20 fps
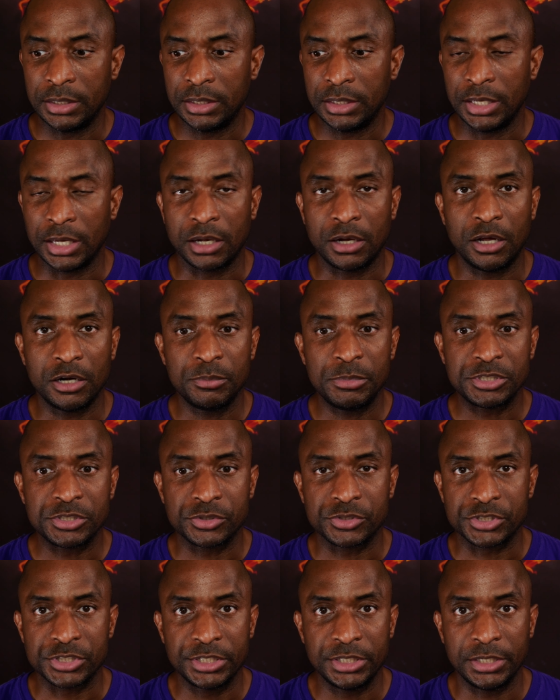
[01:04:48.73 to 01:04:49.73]
economists are
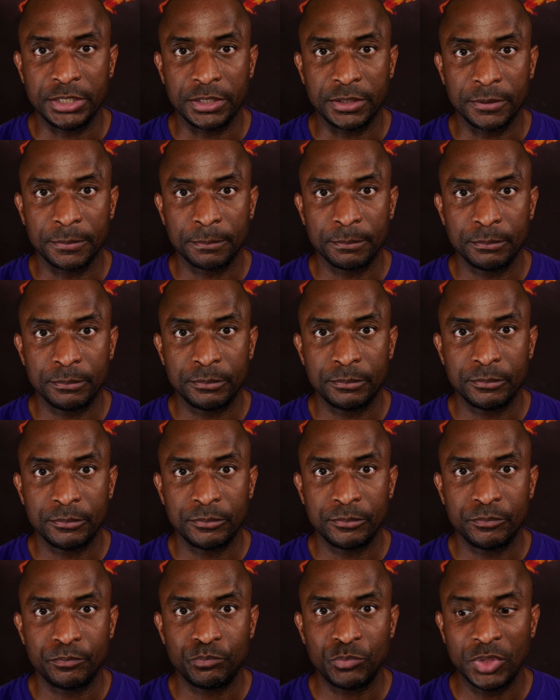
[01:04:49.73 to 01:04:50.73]
saying
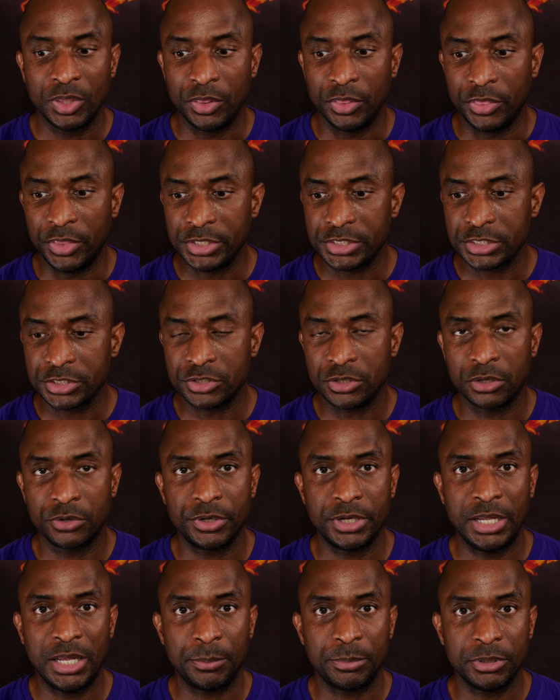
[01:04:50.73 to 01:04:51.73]
this is not going
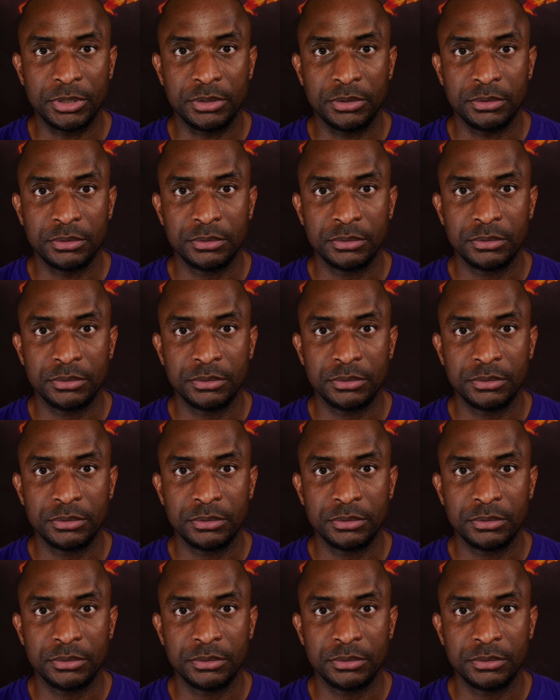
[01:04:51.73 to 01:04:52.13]
to happen.